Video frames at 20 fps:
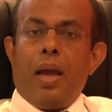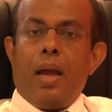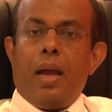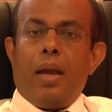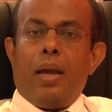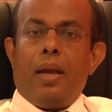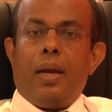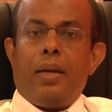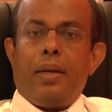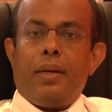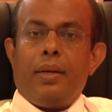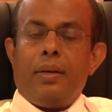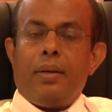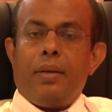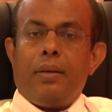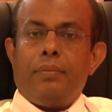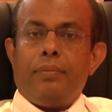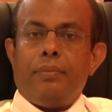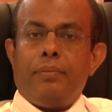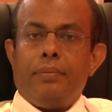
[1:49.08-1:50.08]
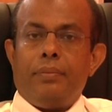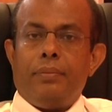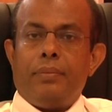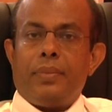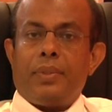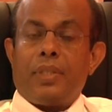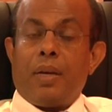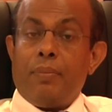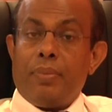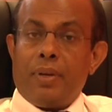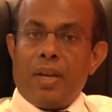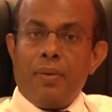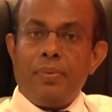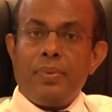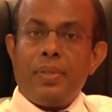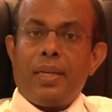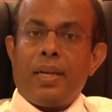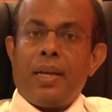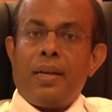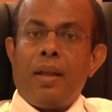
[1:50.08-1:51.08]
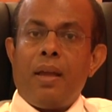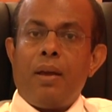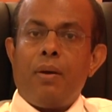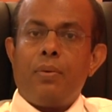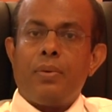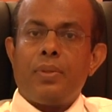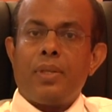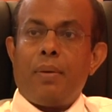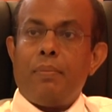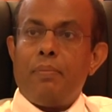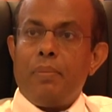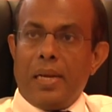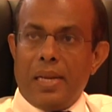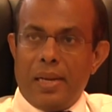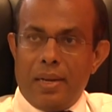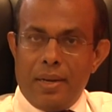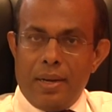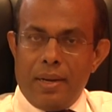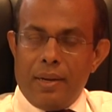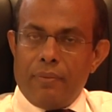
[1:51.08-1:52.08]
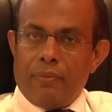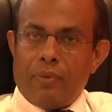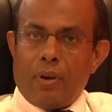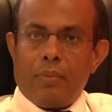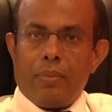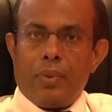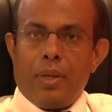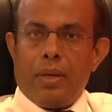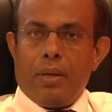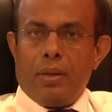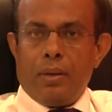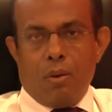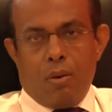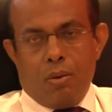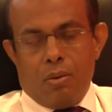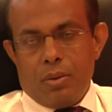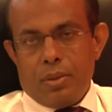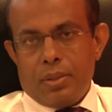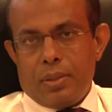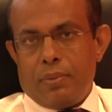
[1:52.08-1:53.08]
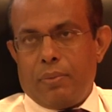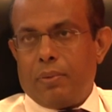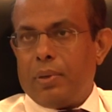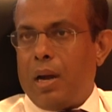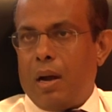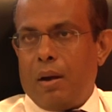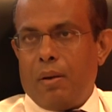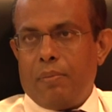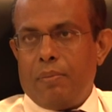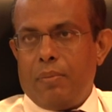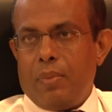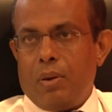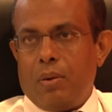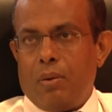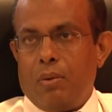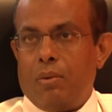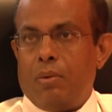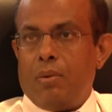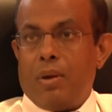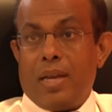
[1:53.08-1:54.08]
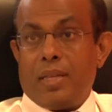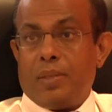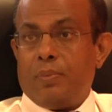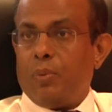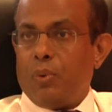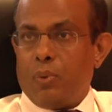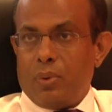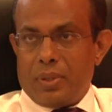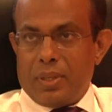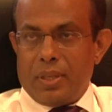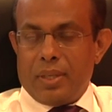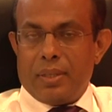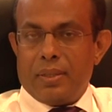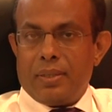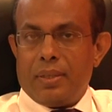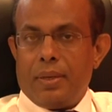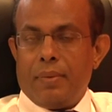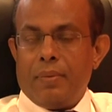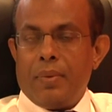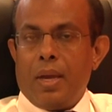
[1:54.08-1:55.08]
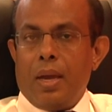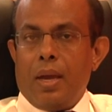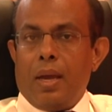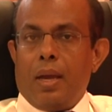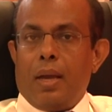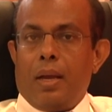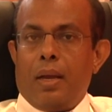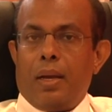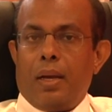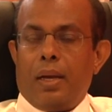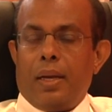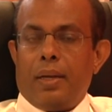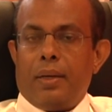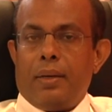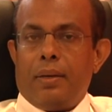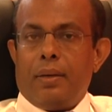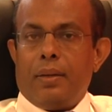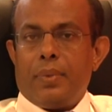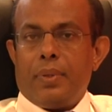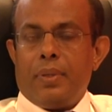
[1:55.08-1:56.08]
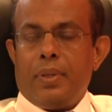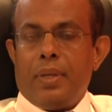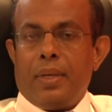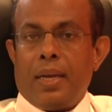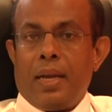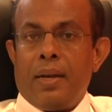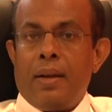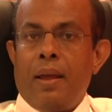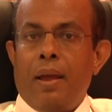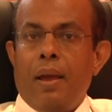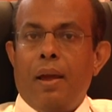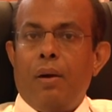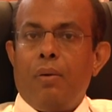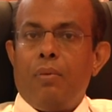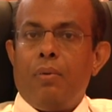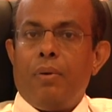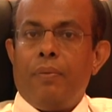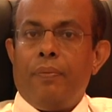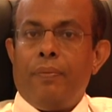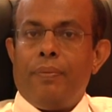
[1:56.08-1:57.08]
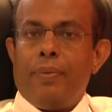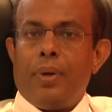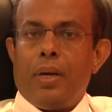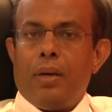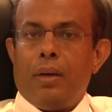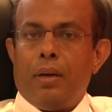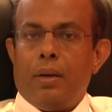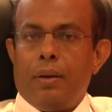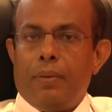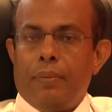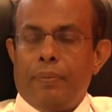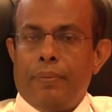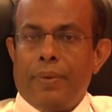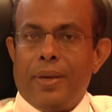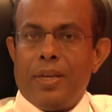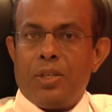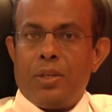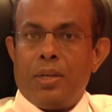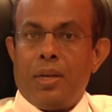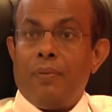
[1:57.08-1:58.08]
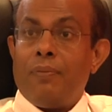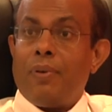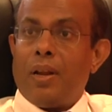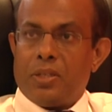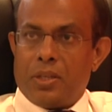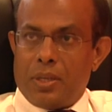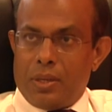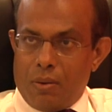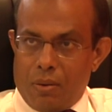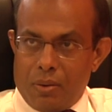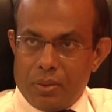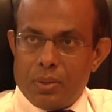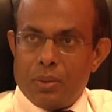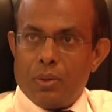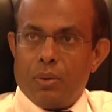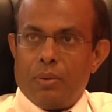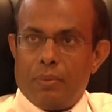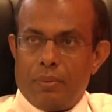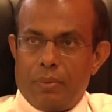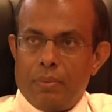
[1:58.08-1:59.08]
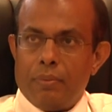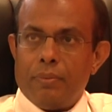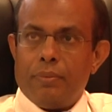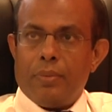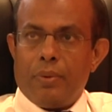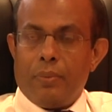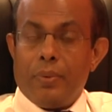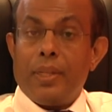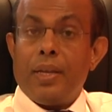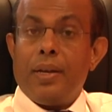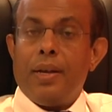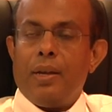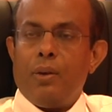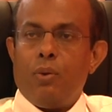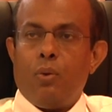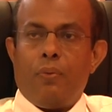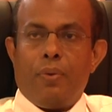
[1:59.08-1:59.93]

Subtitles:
and sometimes they can have some bleeding from the nose, gum, or as bruises, and they can have facial flushing also with the dengue